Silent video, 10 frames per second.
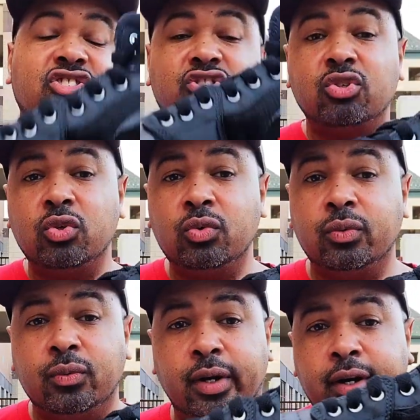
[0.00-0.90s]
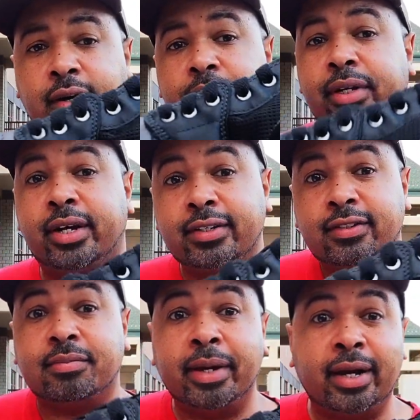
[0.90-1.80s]
shoe, because
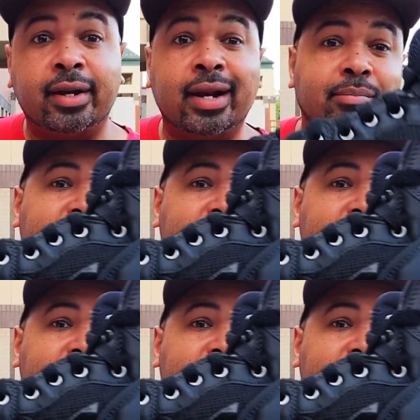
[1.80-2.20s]
it's made out of that